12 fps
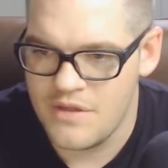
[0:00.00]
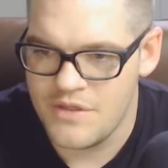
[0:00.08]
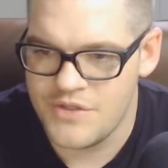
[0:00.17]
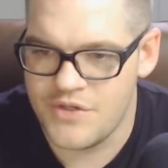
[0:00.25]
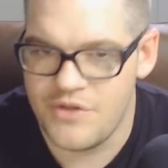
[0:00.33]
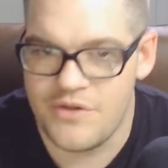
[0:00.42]

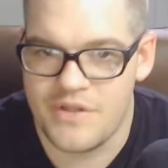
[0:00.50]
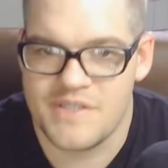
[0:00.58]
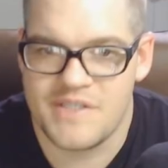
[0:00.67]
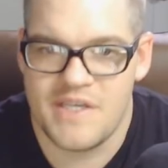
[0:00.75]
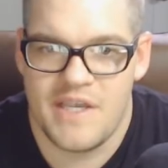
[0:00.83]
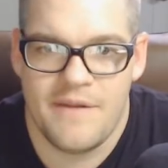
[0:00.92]
so you can
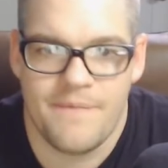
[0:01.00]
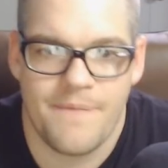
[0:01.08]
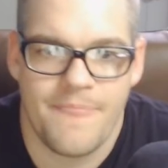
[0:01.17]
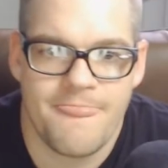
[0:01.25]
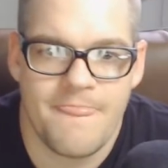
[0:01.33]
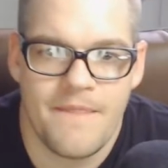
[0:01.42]
see
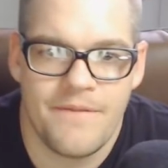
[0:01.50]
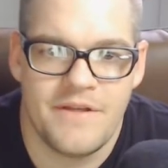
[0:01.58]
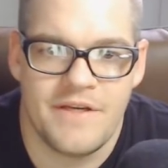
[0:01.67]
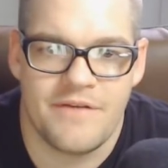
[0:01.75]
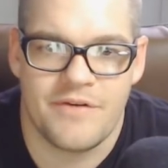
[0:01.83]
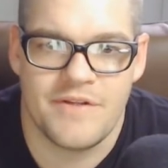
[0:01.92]
the
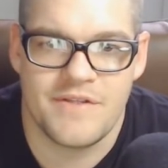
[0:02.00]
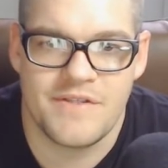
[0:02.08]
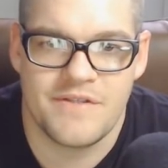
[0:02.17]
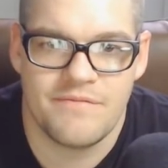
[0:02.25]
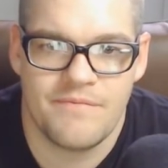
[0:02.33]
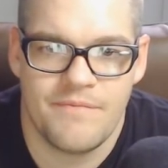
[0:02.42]
difference.